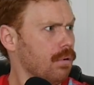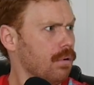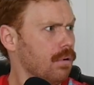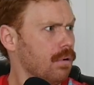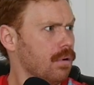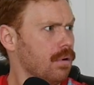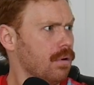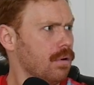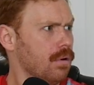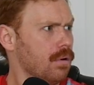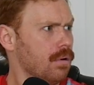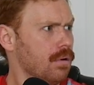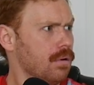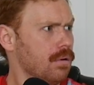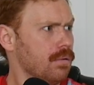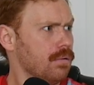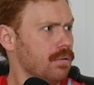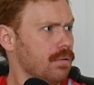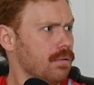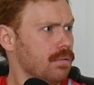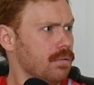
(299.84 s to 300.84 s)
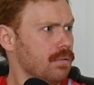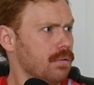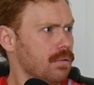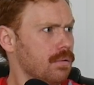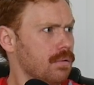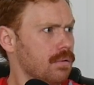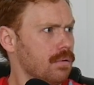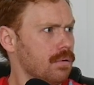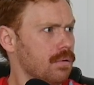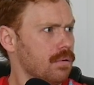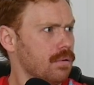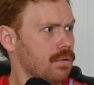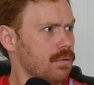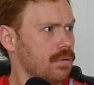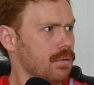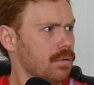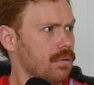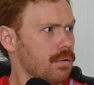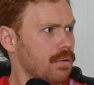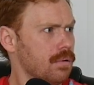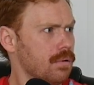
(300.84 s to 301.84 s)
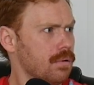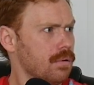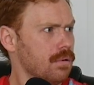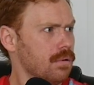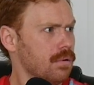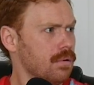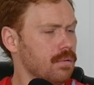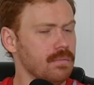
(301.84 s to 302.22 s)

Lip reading: The person shown says nothing.